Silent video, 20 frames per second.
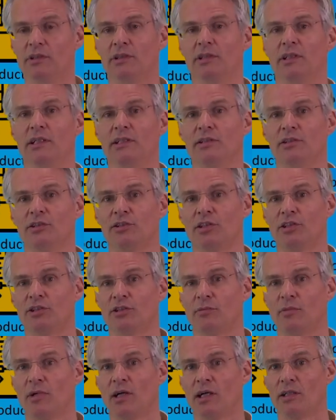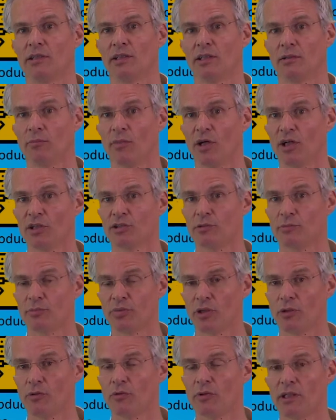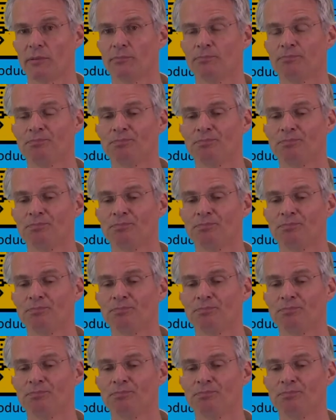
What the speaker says: in the System Architect Master Program.